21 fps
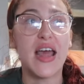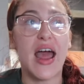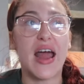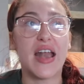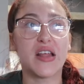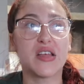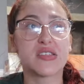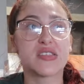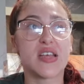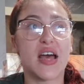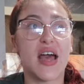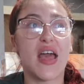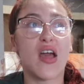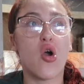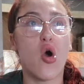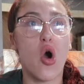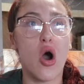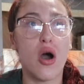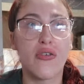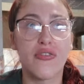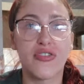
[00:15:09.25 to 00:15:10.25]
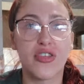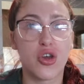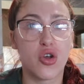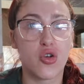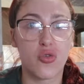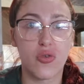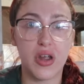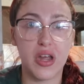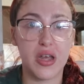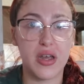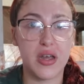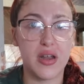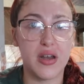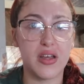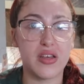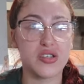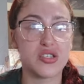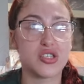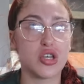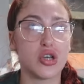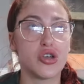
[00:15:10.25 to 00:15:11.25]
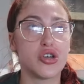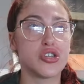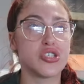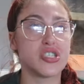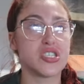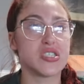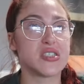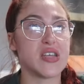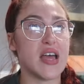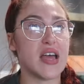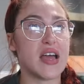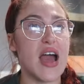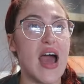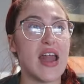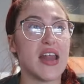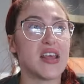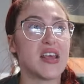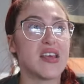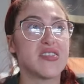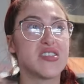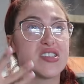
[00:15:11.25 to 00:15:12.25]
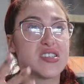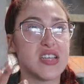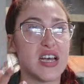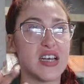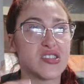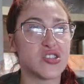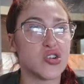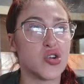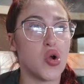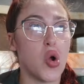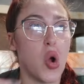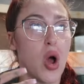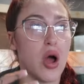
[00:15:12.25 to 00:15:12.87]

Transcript: And it's like off the grid, so you're just like kind of in the desert,